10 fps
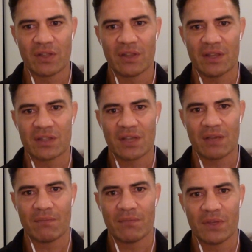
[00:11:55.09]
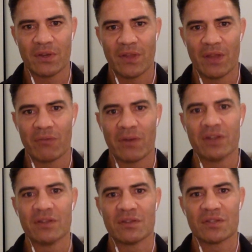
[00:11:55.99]
I think that that
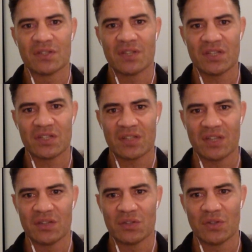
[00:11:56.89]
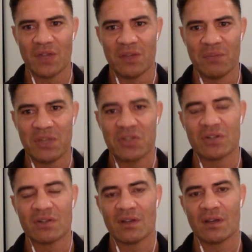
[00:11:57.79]
run into tests that you mentioned,